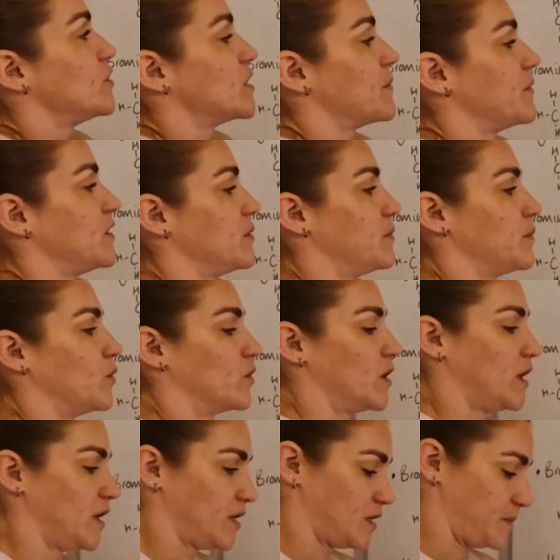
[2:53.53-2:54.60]
some of the more
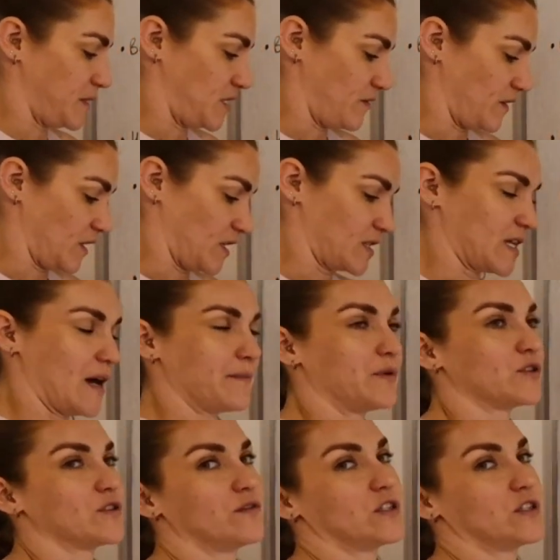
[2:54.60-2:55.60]
specific examples of